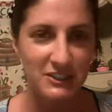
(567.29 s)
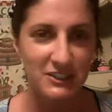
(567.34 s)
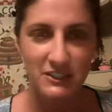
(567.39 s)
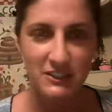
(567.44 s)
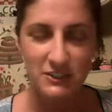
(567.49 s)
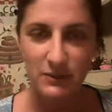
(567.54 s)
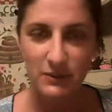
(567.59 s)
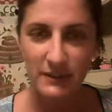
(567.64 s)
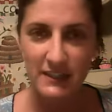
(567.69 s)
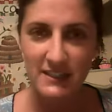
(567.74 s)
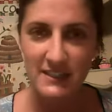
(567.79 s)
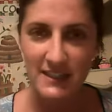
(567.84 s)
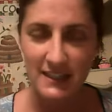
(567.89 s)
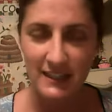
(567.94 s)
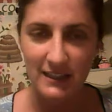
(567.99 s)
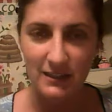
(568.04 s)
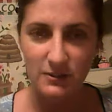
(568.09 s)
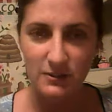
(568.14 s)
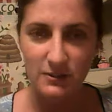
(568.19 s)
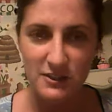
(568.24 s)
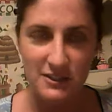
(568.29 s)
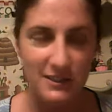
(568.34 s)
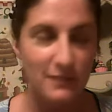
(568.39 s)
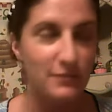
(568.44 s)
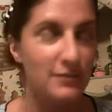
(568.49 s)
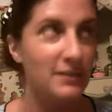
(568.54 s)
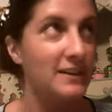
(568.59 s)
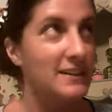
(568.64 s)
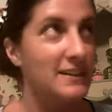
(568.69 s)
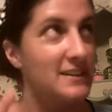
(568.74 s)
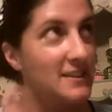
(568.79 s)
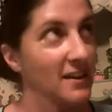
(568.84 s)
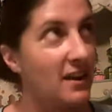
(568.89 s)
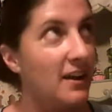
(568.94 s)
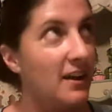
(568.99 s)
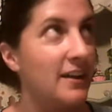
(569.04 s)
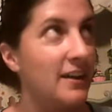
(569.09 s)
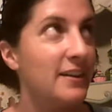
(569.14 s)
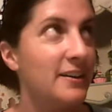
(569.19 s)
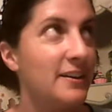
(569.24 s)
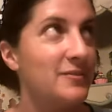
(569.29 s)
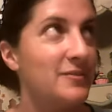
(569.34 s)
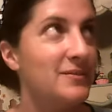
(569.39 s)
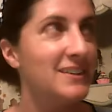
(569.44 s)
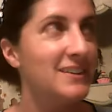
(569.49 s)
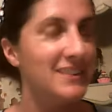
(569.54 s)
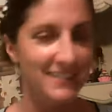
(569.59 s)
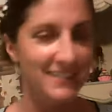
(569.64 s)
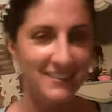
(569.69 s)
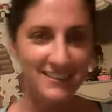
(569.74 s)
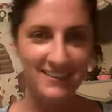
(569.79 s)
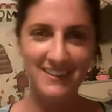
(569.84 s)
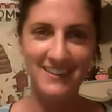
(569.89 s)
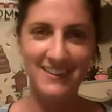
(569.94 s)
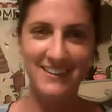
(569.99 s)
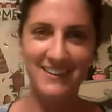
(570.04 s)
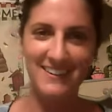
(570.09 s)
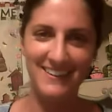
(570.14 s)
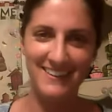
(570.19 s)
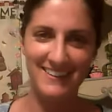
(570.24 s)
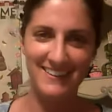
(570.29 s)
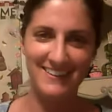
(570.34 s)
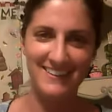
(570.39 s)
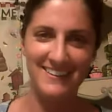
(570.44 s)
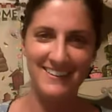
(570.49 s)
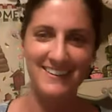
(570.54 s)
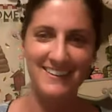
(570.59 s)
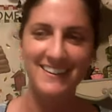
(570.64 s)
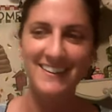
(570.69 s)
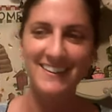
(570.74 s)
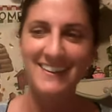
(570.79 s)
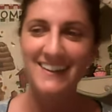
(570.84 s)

She's only going to take a little sliver at a time,